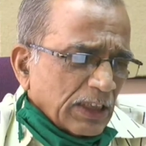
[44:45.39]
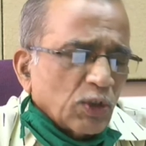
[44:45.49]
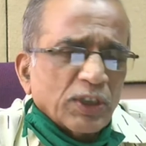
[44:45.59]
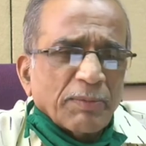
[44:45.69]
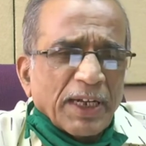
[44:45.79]

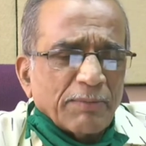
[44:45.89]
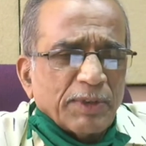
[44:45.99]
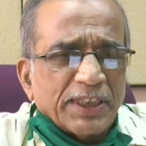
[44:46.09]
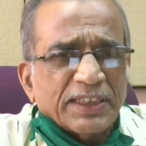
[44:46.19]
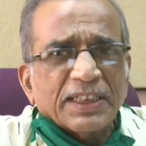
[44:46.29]

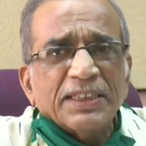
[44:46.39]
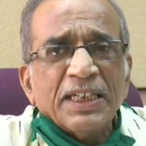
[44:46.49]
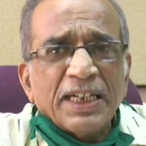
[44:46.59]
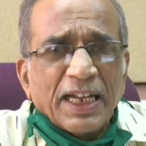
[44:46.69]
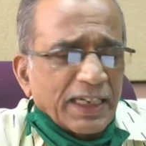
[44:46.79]
notifiable
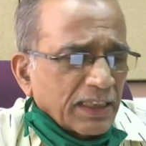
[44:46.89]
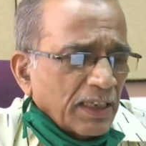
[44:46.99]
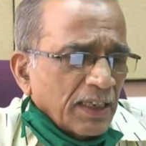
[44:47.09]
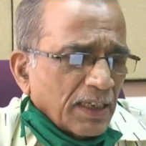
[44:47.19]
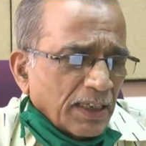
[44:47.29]

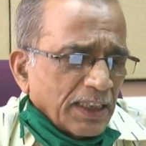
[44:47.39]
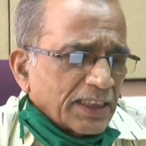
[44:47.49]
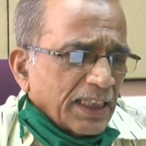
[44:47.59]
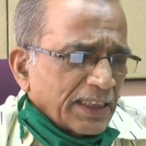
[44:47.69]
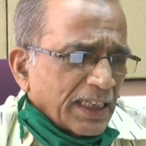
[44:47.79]

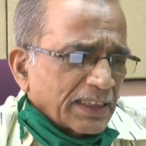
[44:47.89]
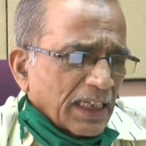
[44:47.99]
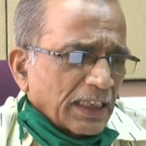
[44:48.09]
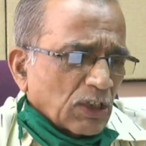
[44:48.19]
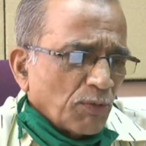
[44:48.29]
diseases
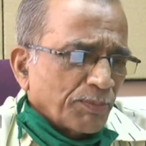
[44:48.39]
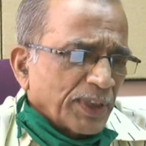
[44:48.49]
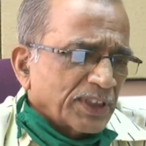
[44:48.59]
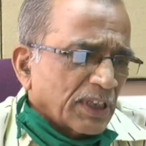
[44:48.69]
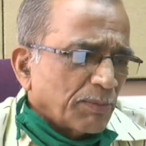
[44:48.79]
and
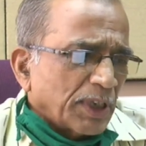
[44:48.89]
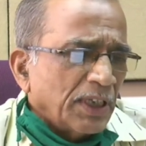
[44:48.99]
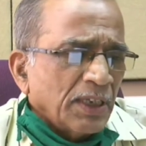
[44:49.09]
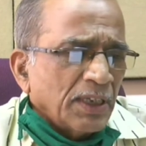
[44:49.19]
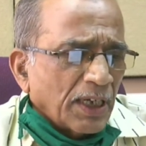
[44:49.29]
compensable
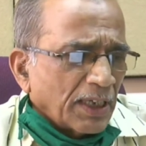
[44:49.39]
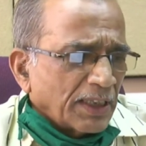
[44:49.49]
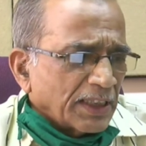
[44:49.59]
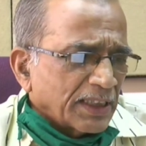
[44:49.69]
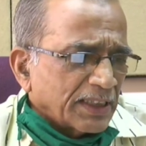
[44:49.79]

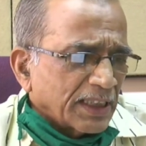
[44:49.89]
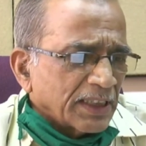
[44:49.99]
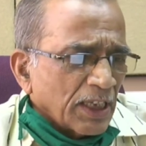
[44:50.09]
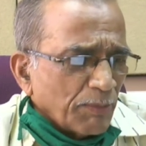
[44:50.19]
diseases.